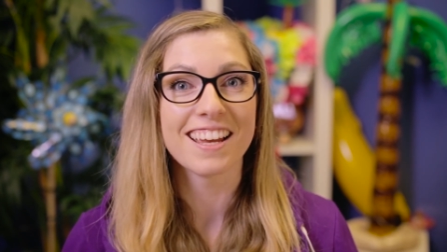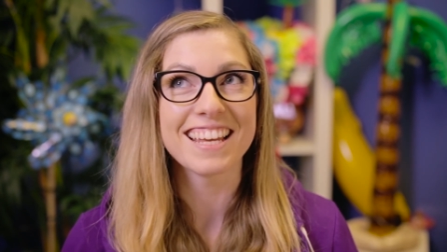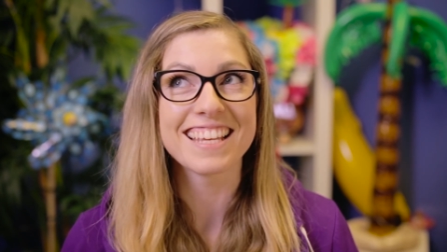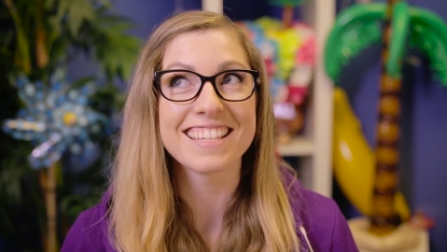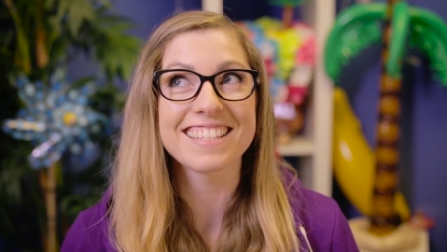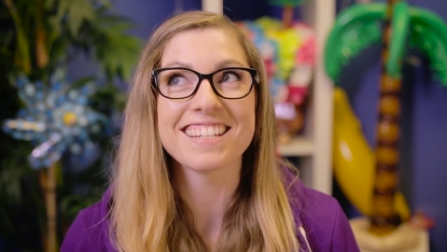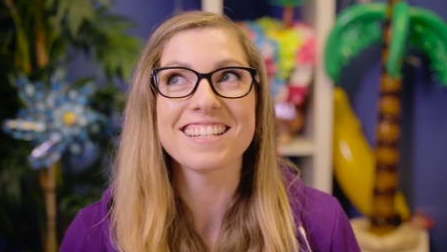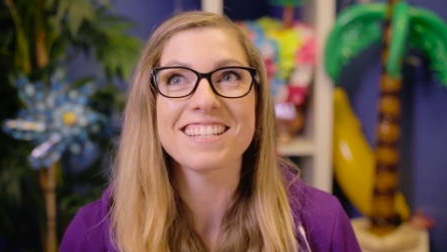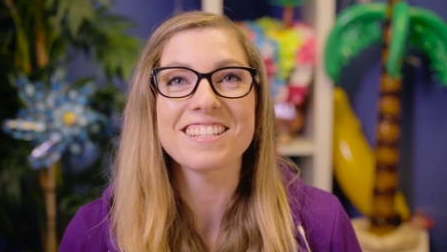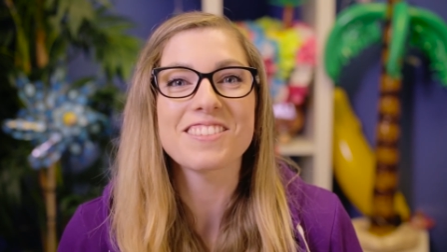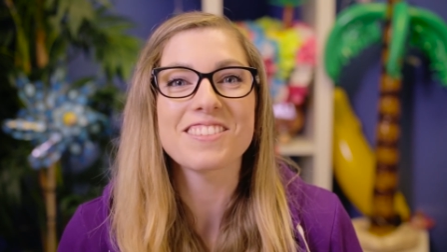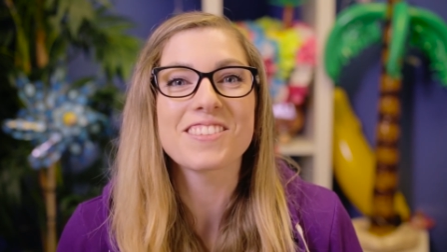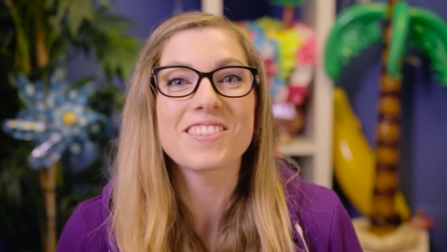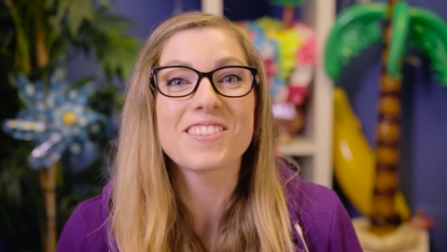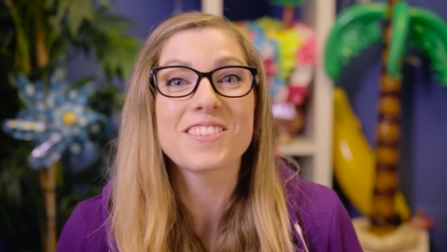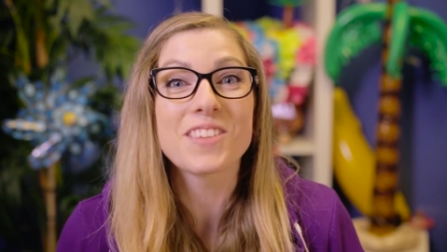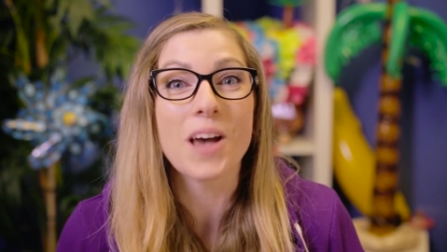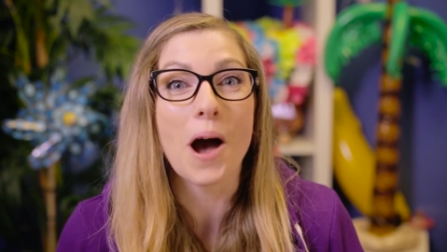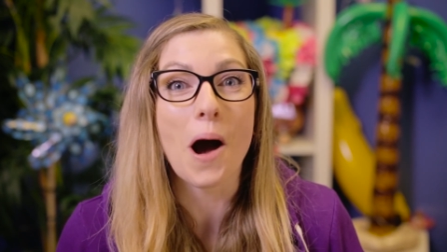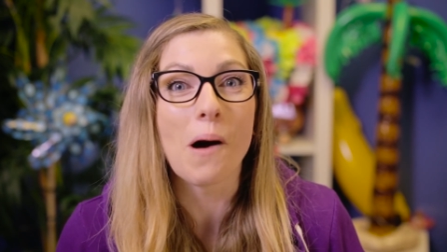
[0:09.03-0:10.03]
Isn't it
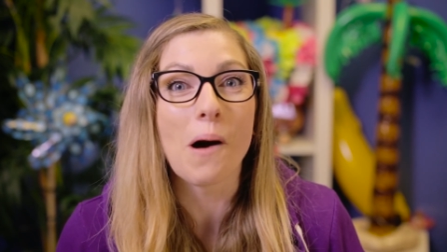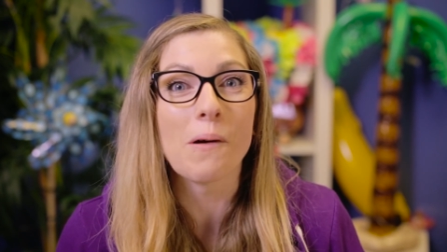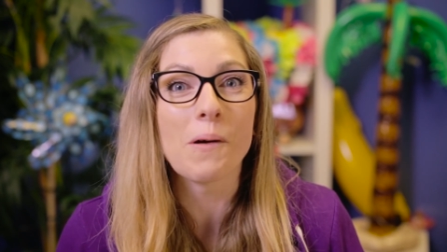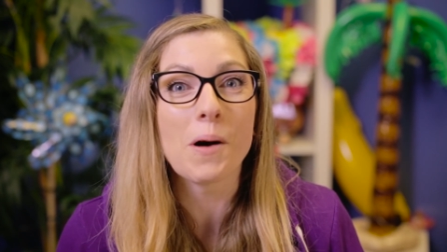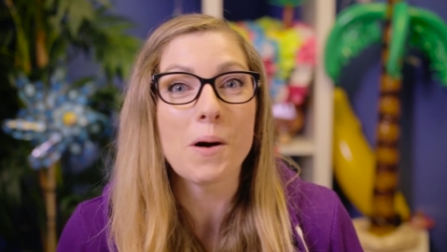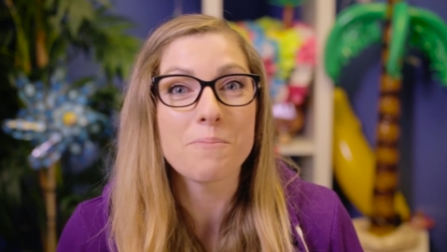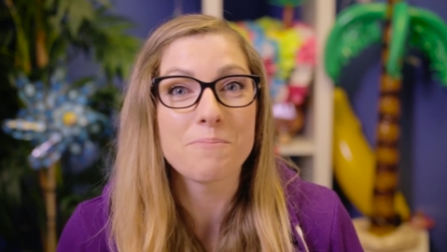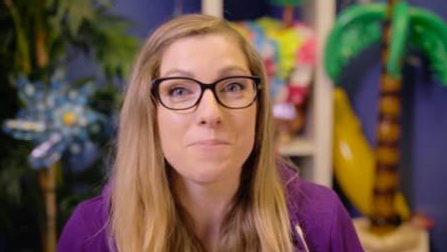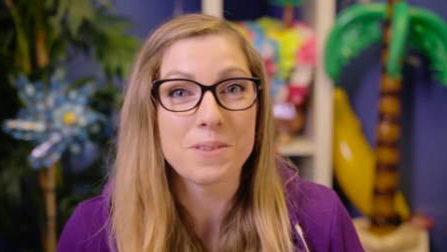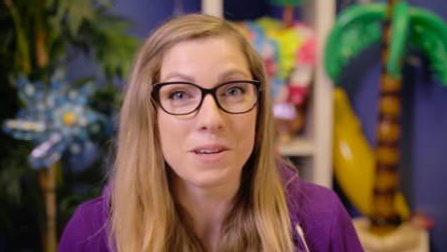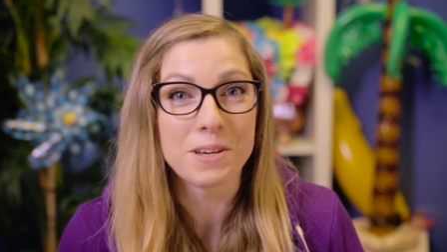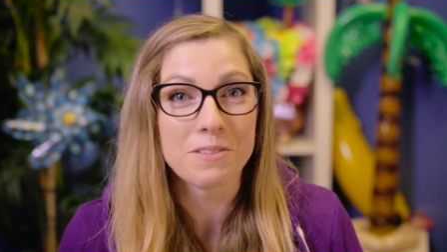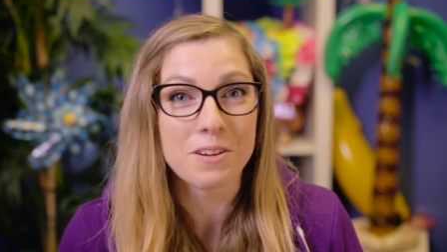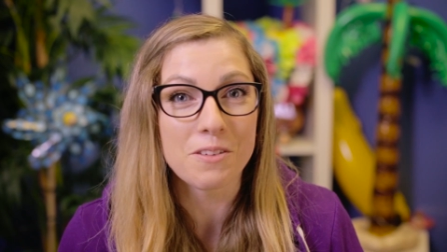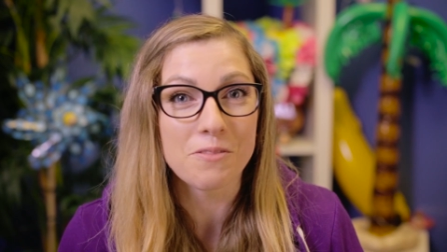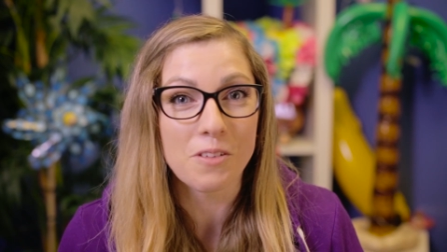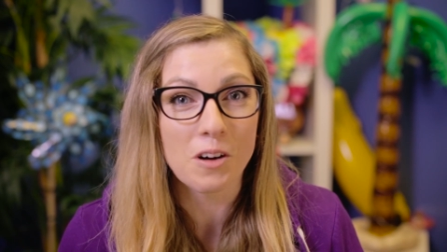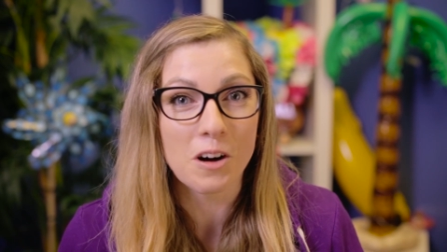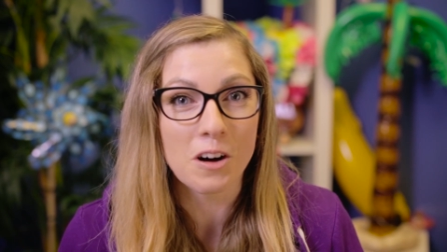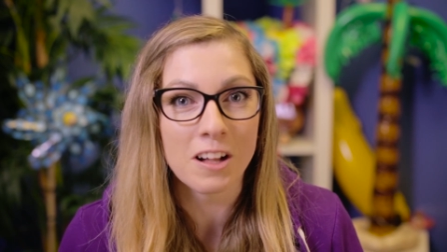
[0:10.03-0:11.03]
so
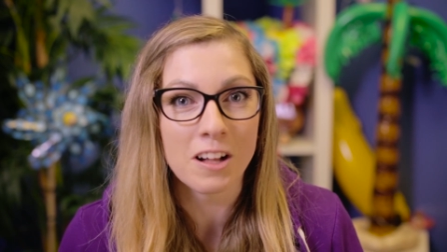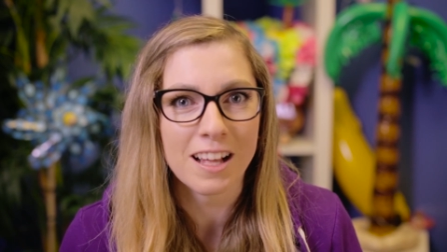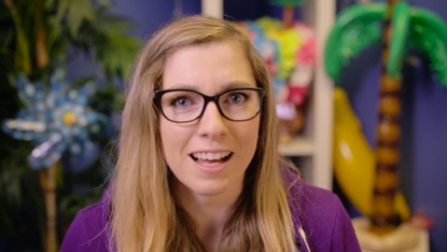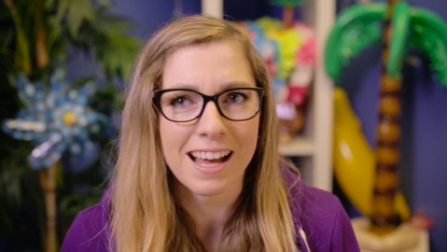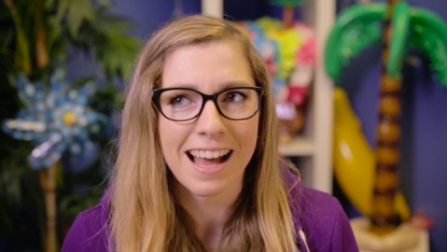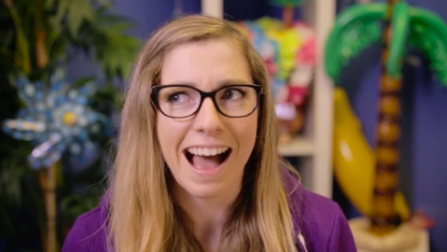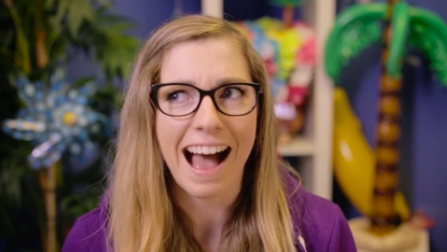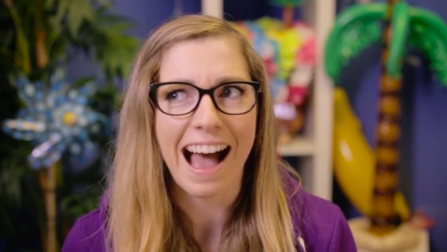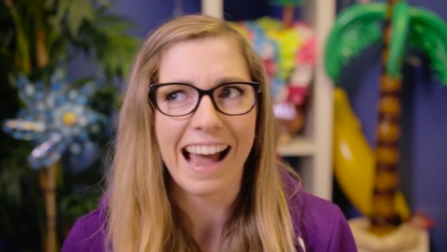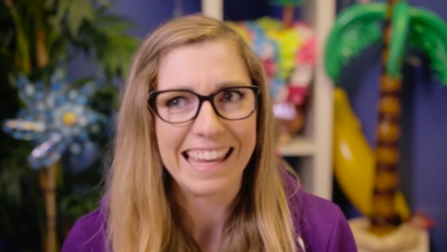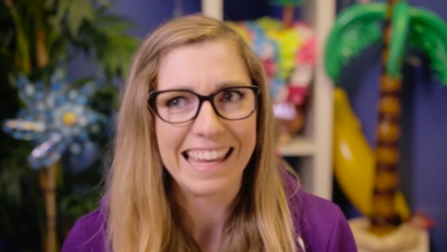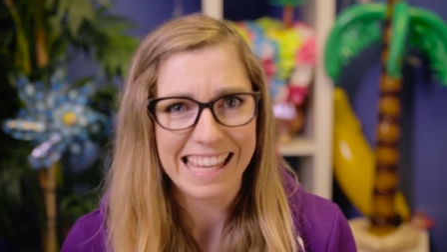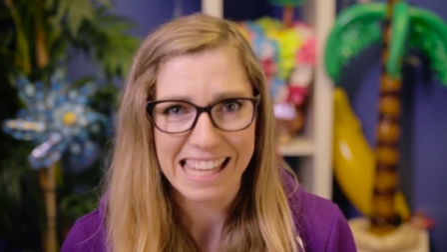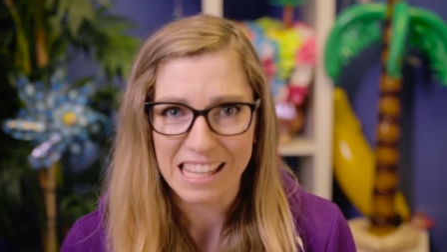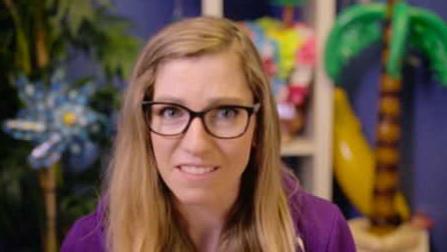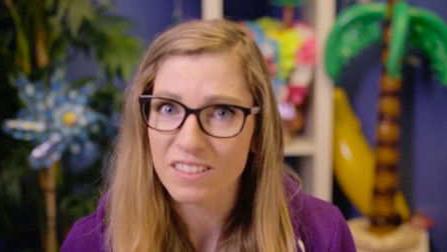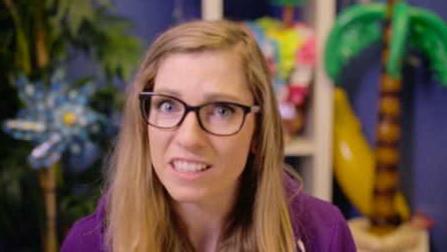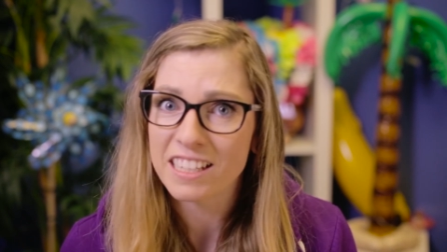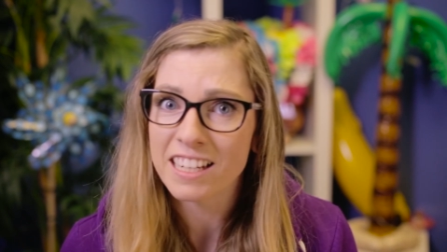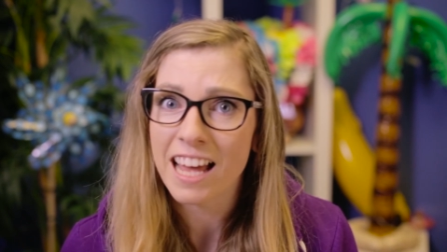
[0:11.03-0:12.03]
beautiful? I
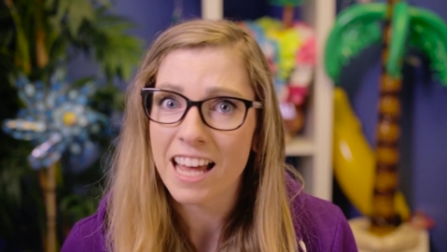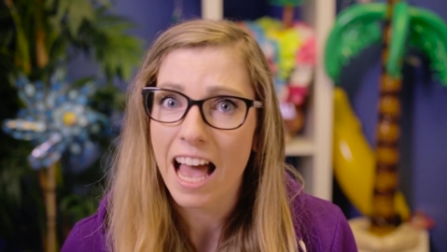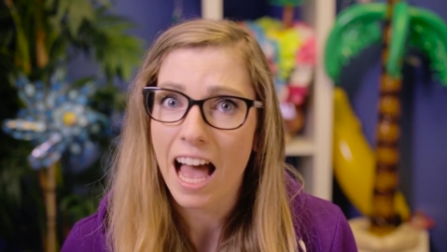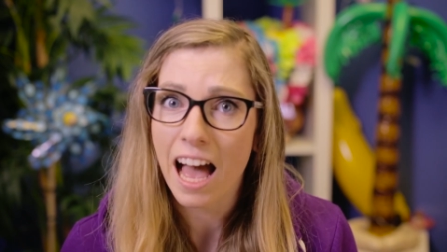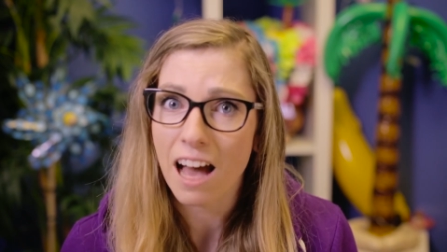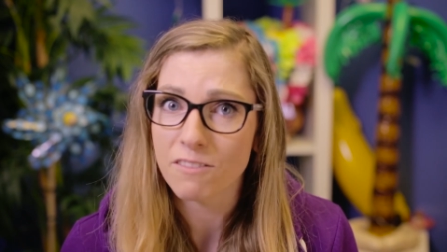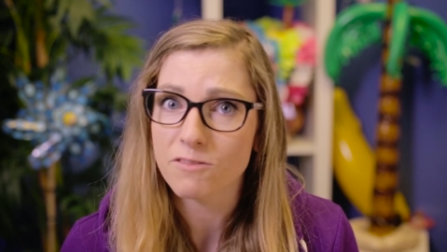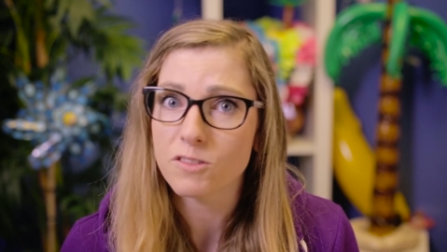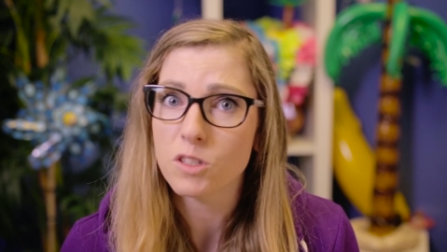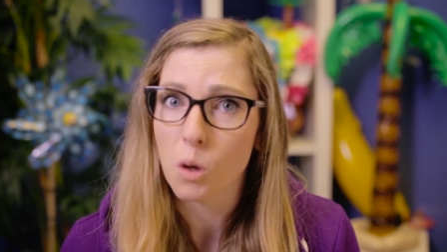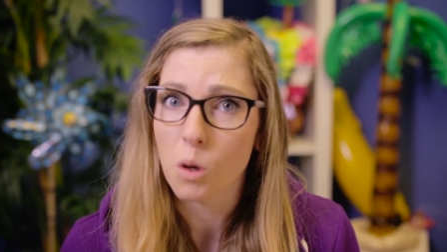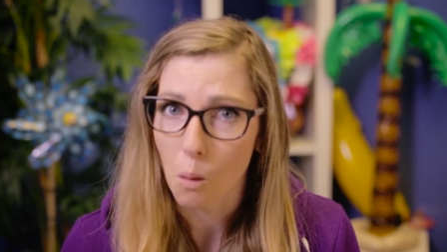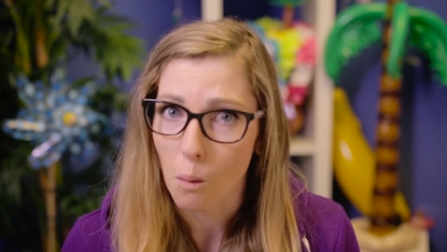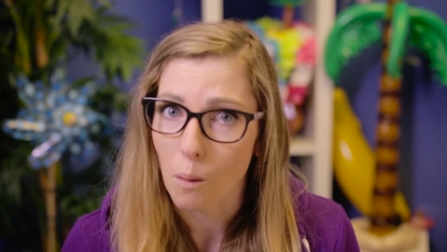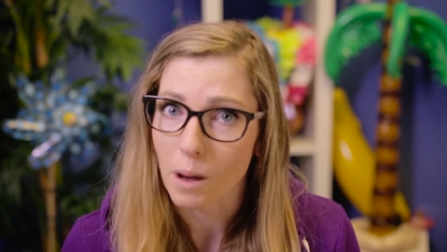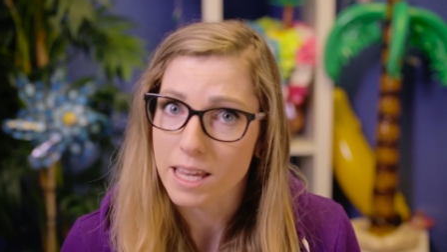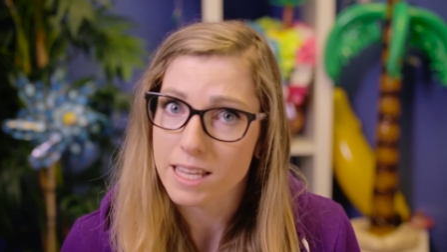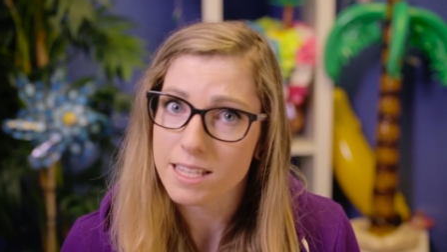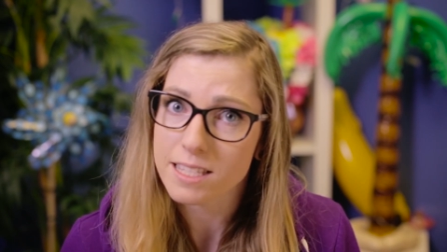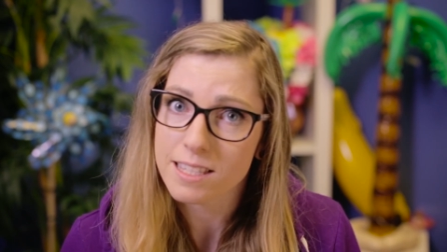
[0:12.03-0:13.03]
even have
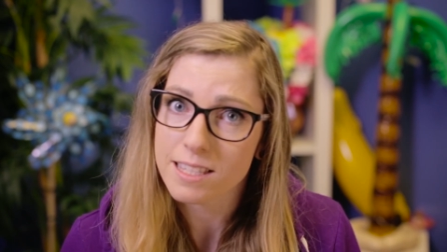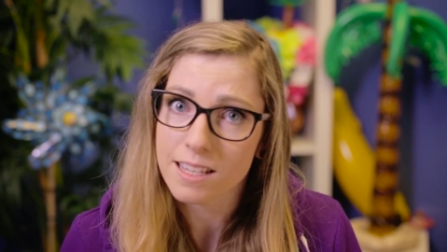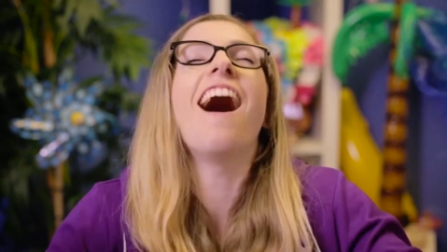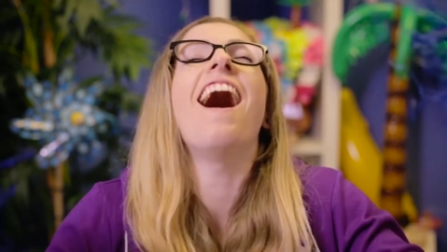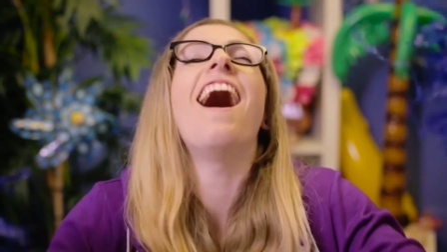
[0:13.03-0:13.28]
toys.